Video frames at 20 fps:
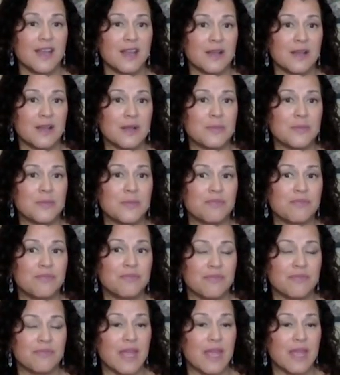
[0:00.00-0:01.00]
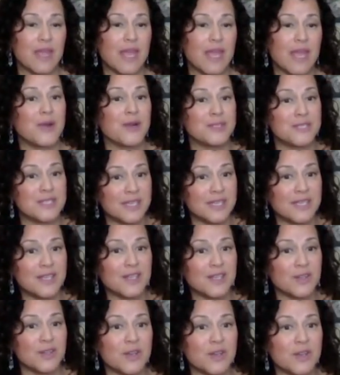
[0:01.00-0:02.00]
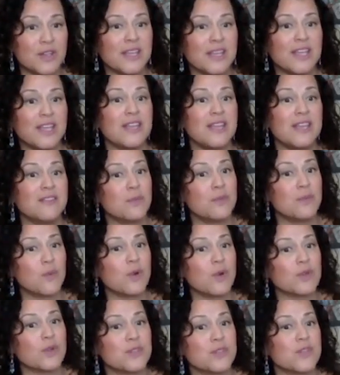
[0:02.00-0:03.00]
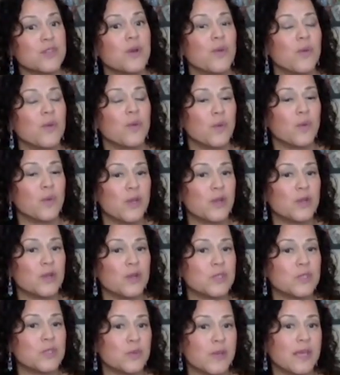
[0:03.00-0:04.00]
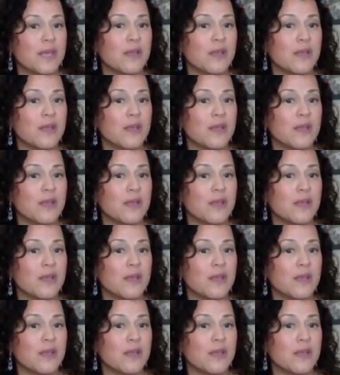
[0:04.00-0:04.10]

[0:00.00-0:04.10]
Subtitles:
And particularly, even more so when you're